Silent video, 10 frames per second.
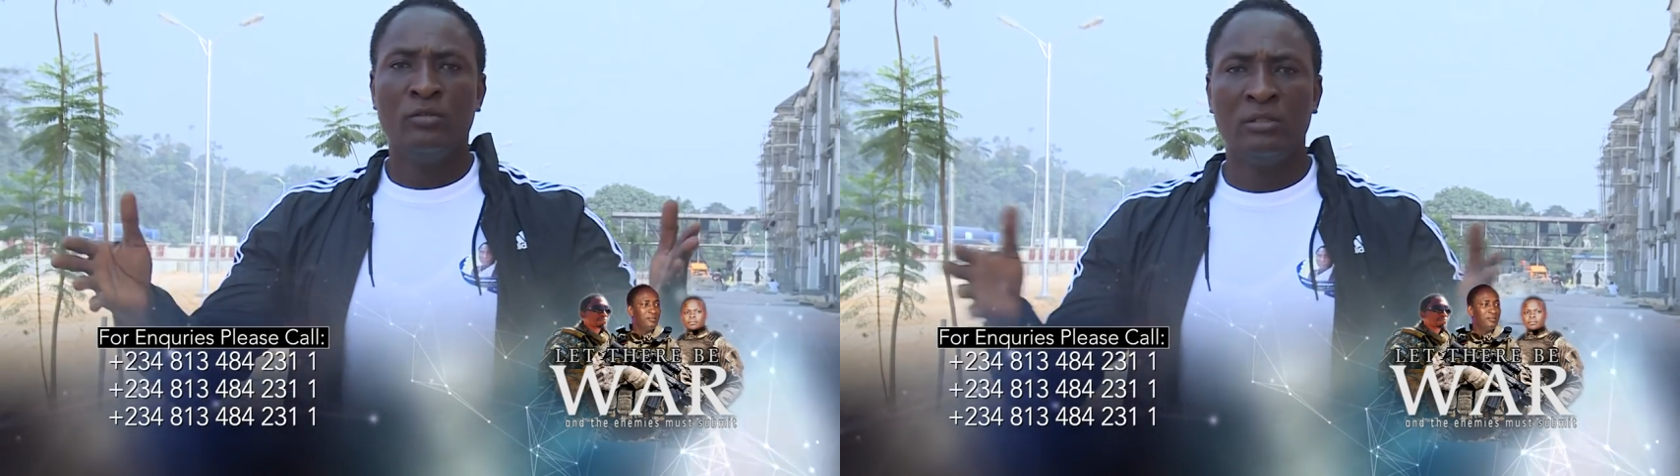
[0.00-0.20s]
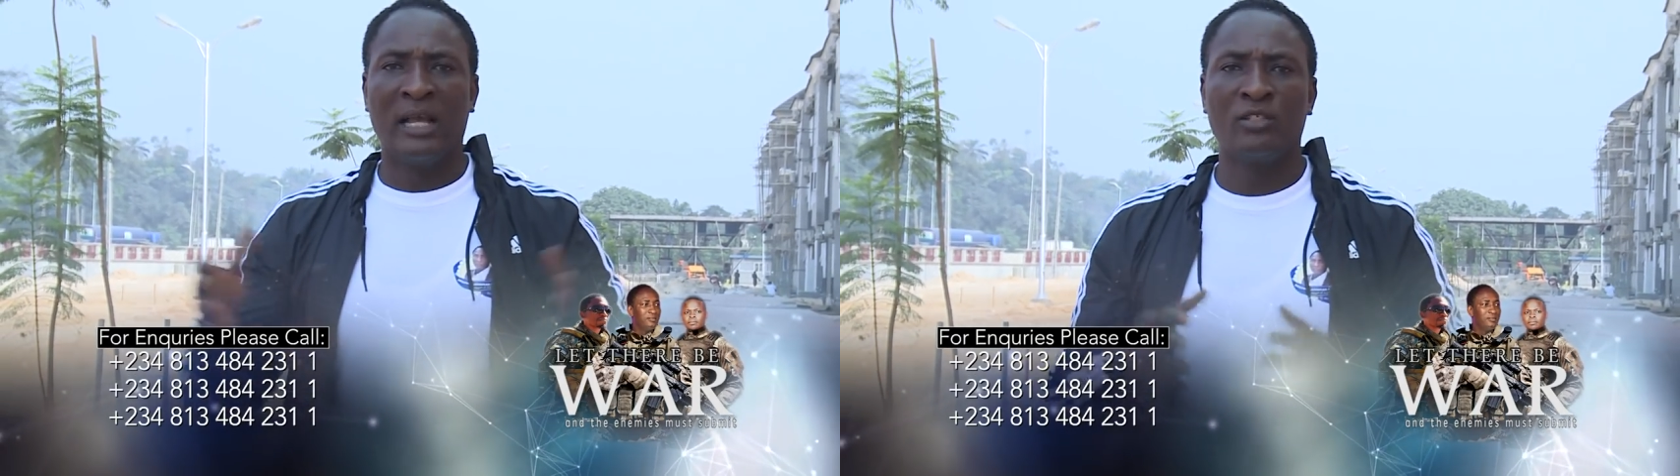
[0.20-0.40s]

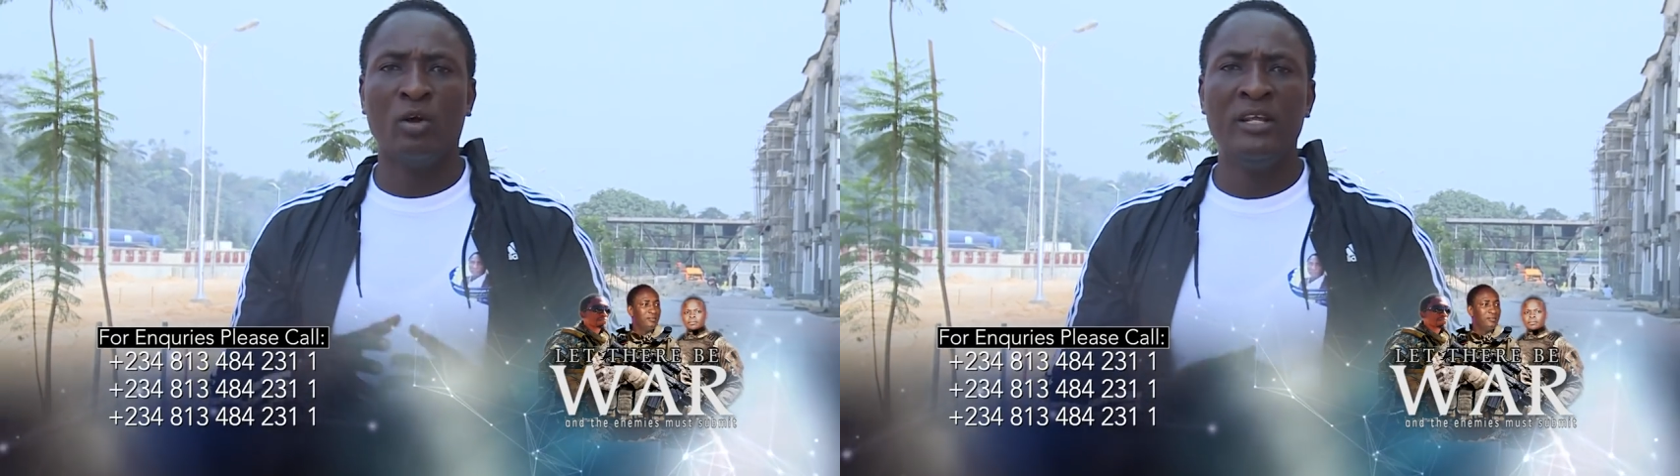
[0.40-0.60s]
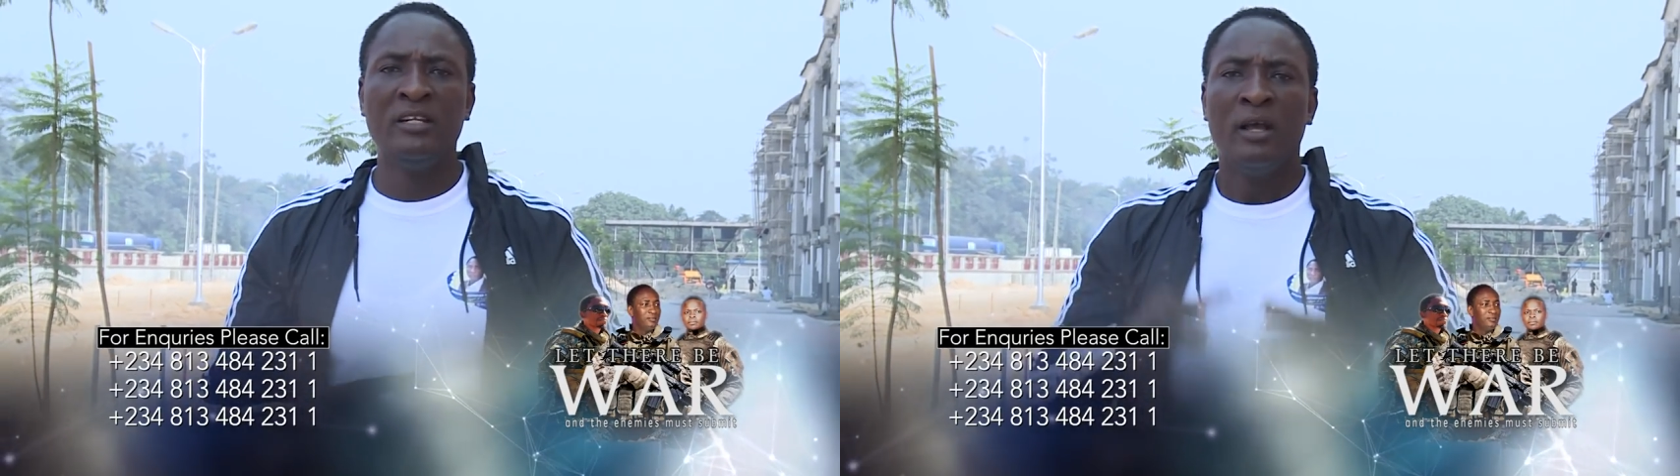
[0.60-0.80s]
There's no
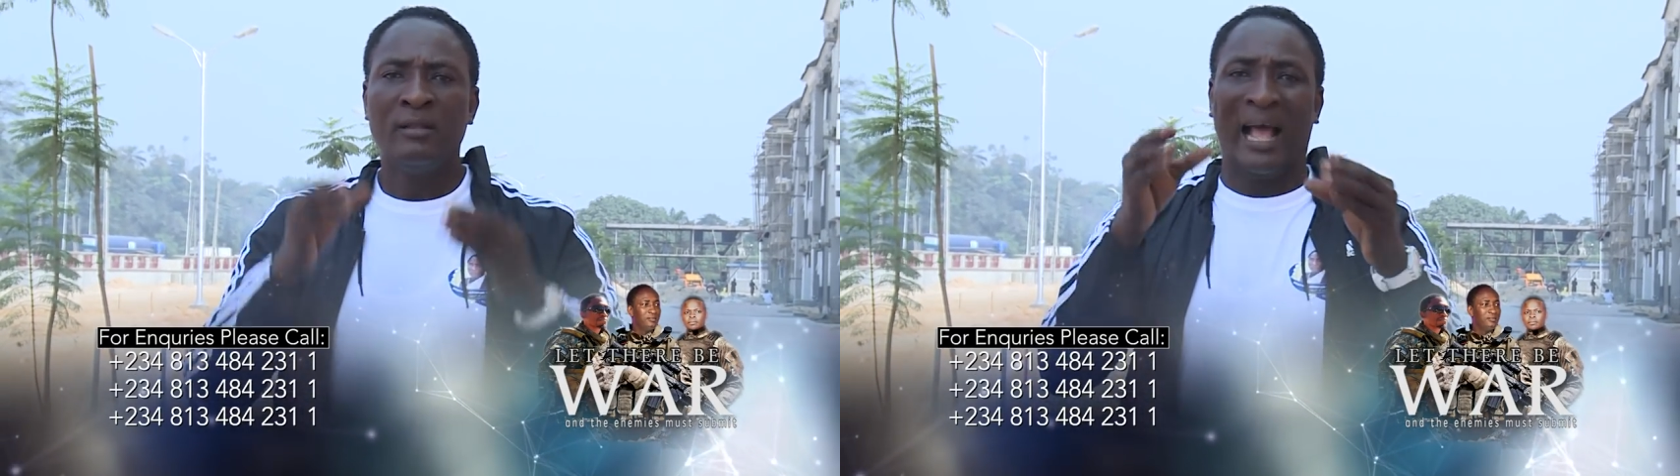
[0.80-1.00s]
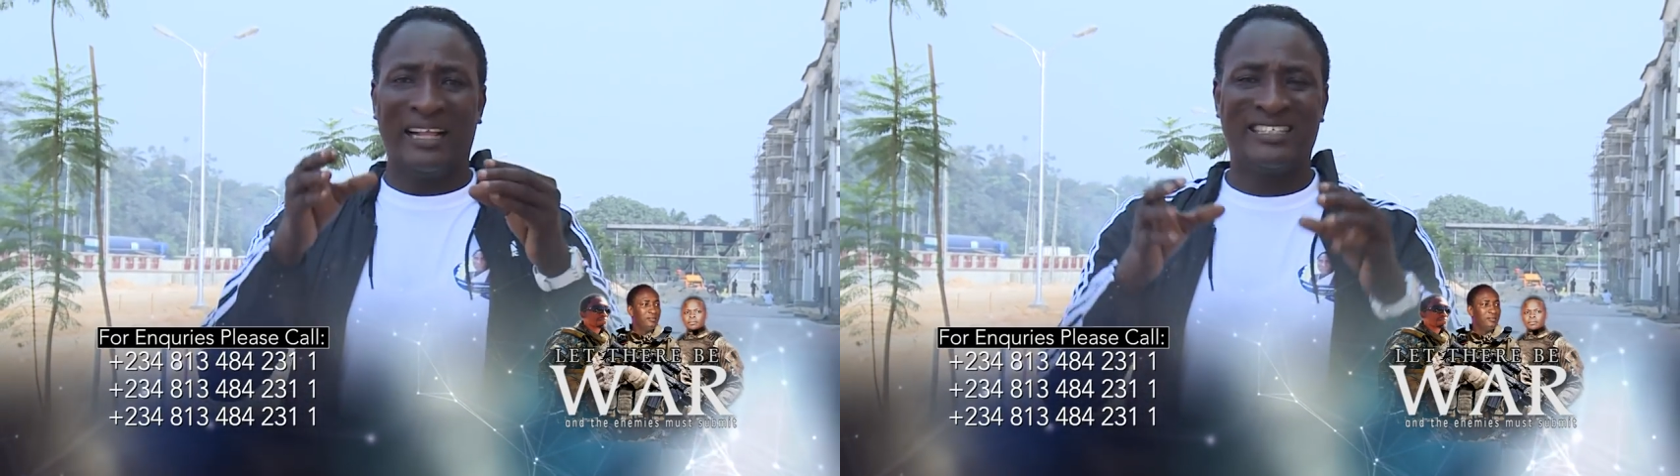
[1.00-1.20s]
need.
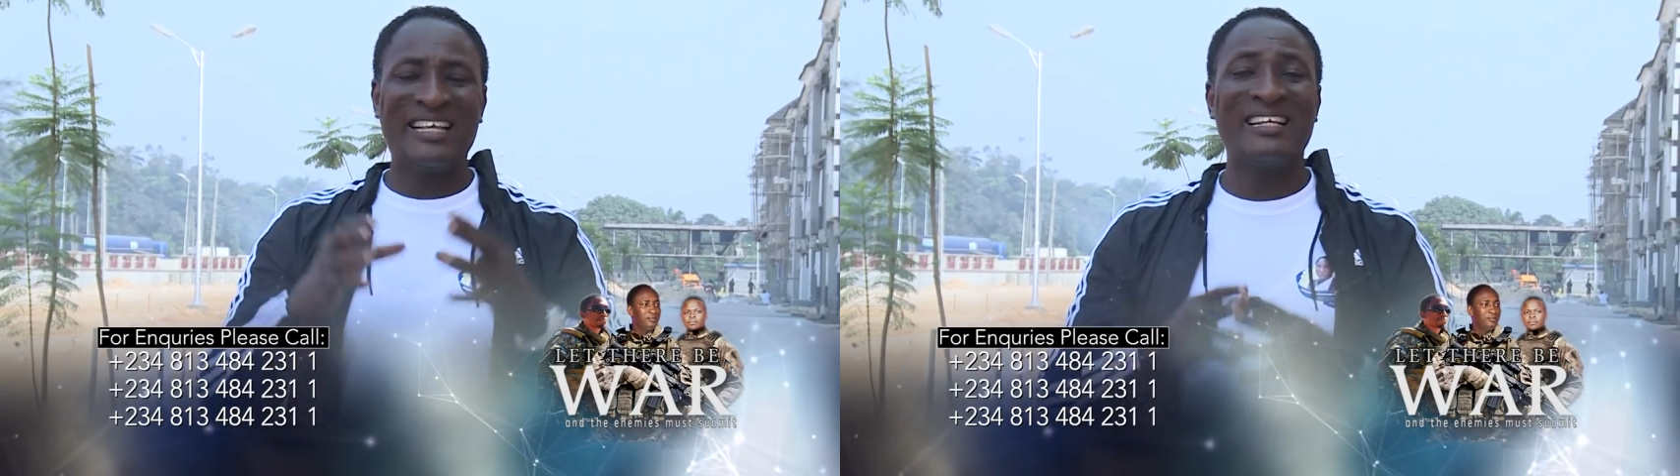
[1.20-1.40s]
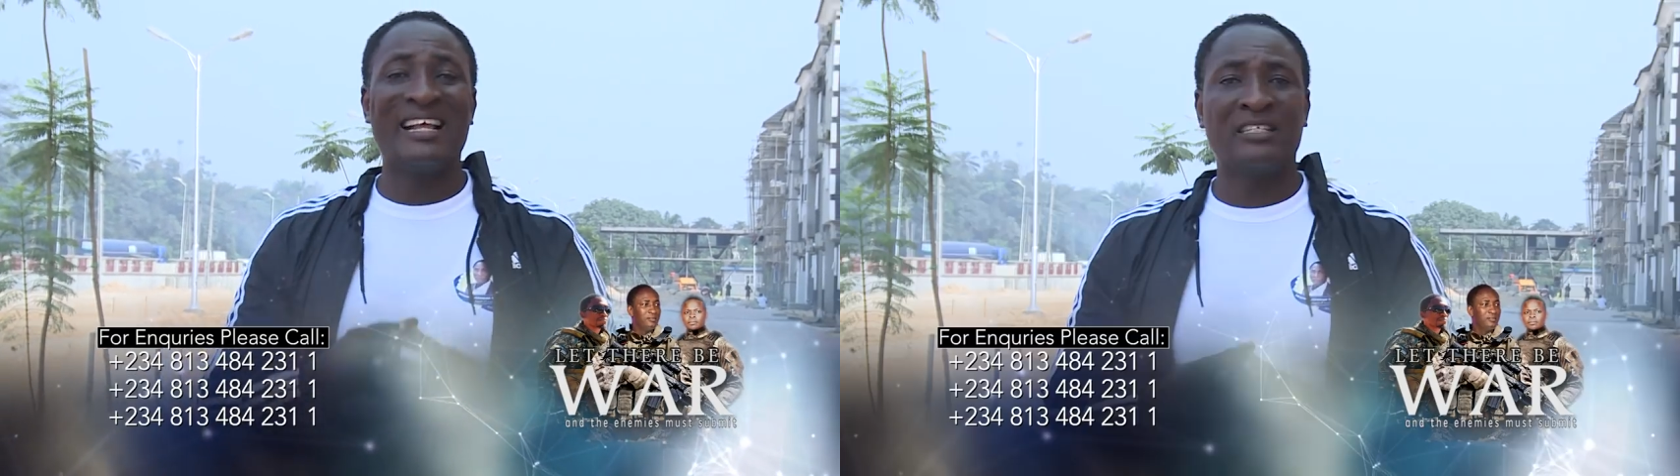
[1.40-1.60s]
That
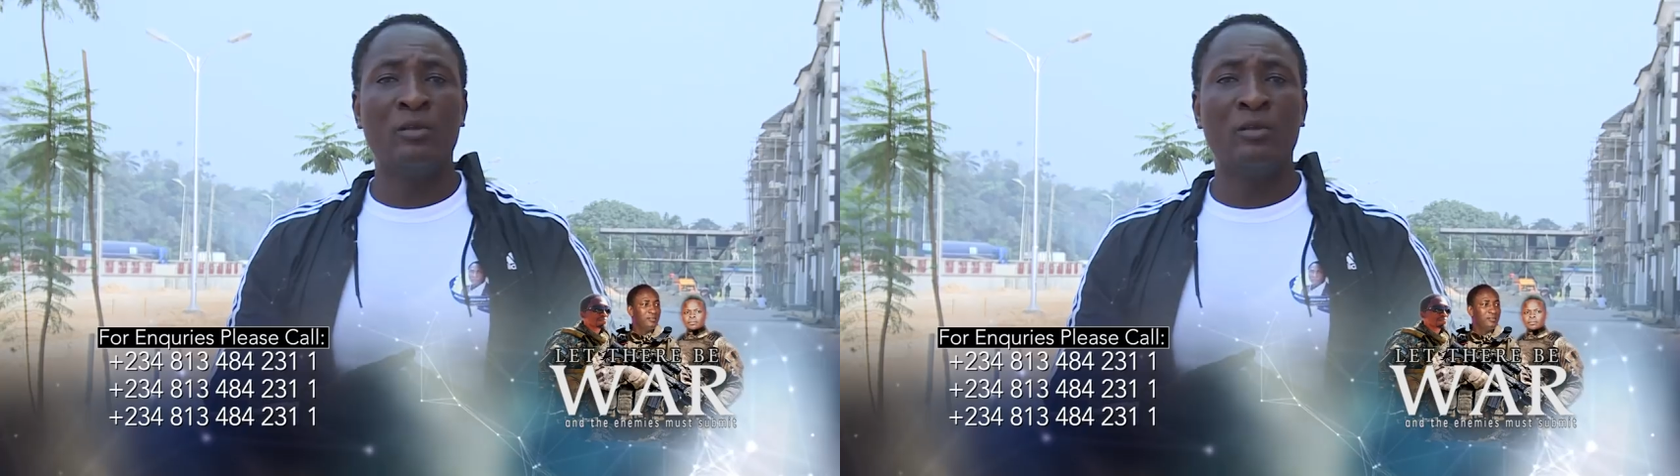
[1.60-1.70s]
sickness